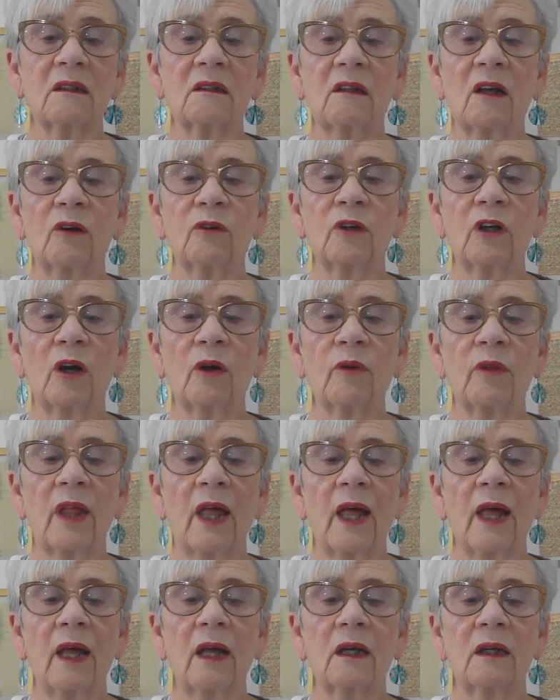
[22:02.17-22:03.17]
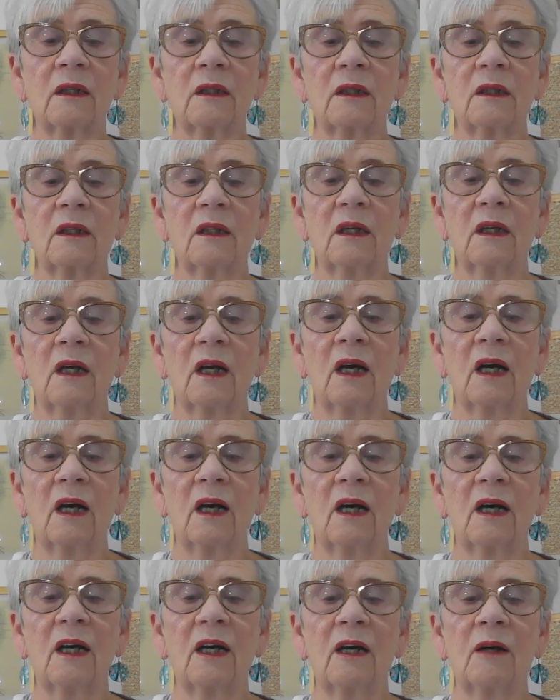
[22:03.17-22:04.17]
Don't go there.
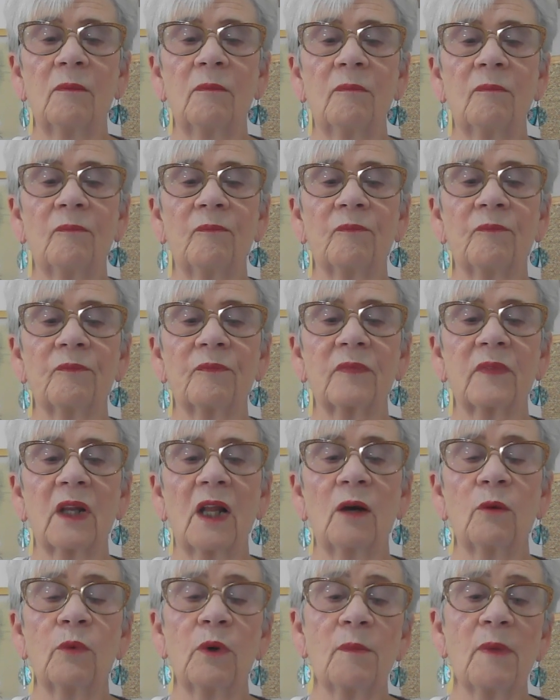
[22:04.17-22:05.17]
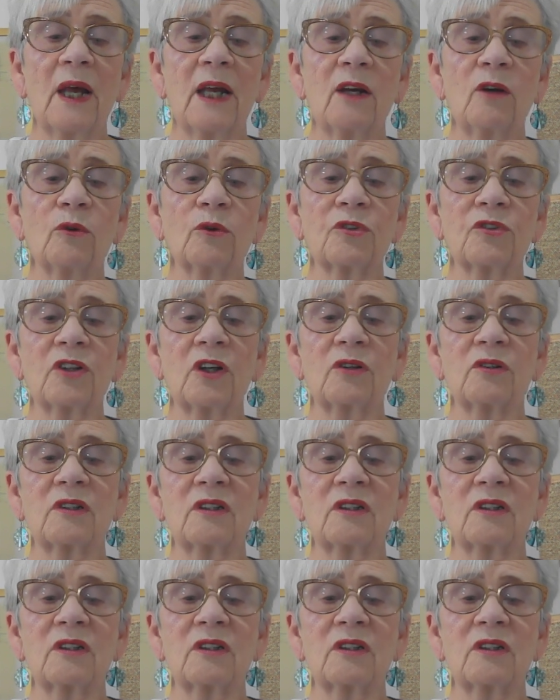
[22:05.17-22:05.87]
And we may also